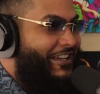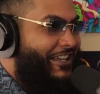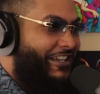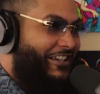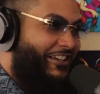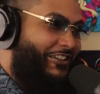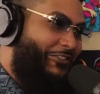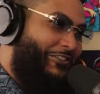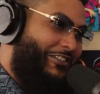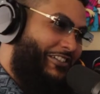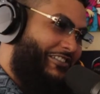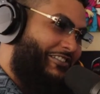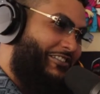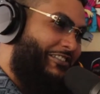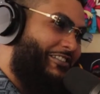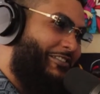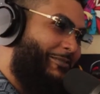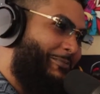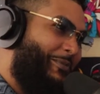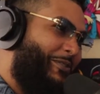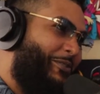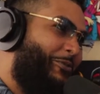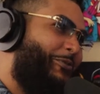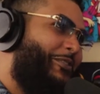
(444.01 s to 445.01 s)
I knew I
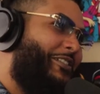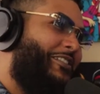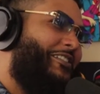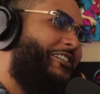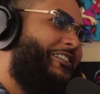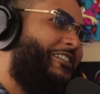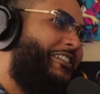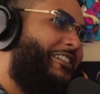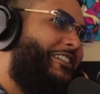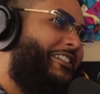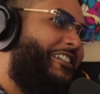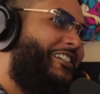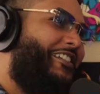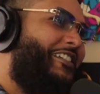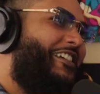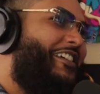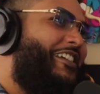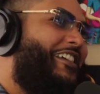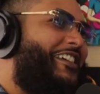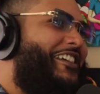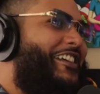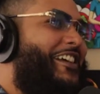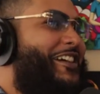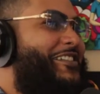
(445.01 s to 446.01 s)
shouldn't have been with it." When
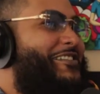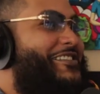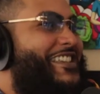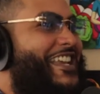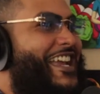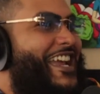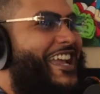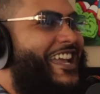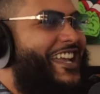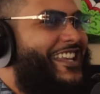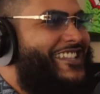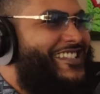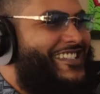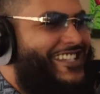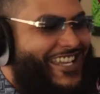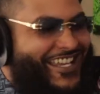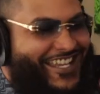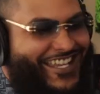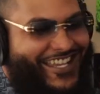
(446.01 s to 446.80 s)
you know when, what I'm saying? When